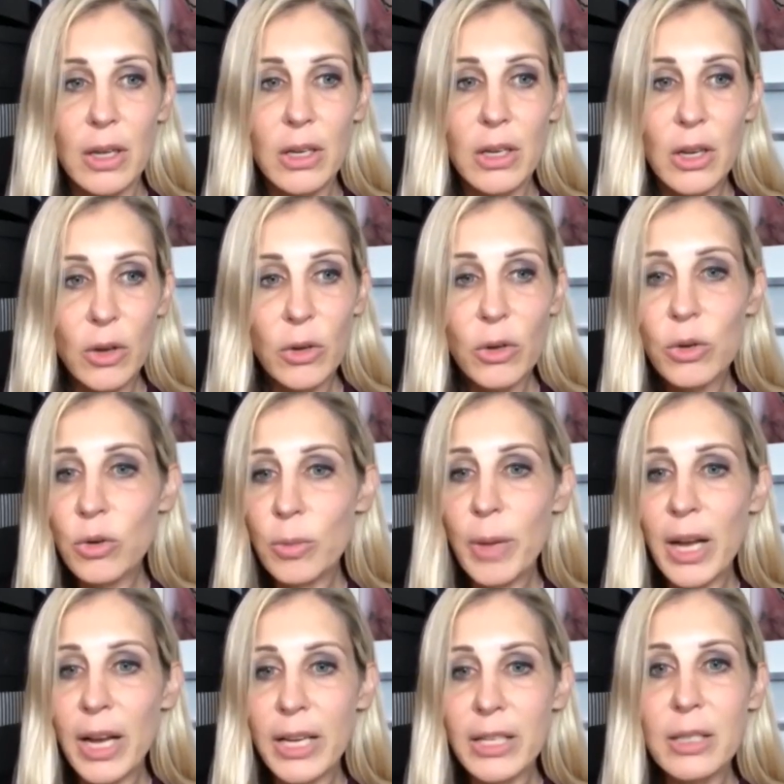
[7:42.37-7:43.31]
Who
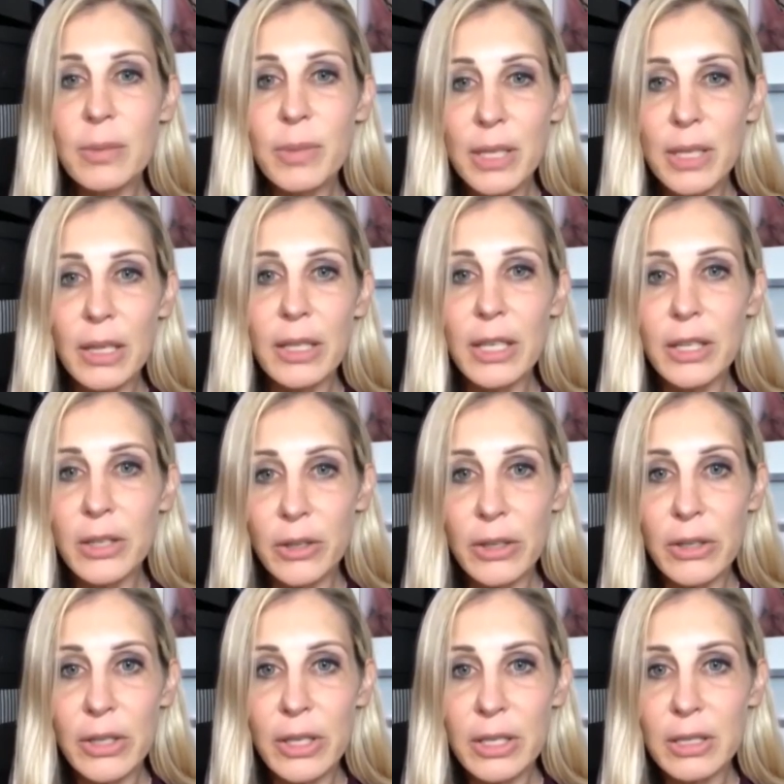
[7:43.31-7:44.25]
am I to be a leader
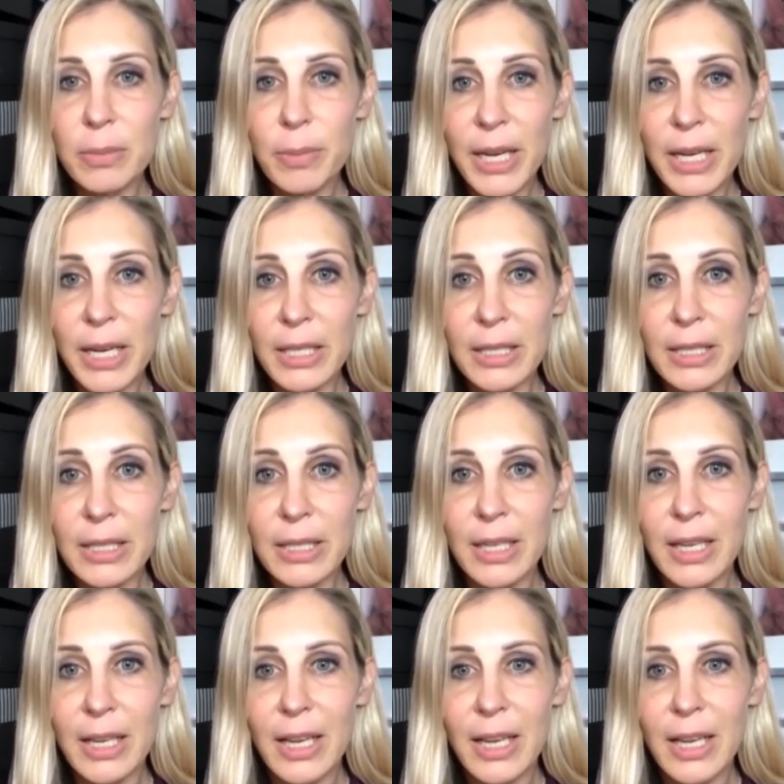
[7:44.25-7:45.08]
in this space?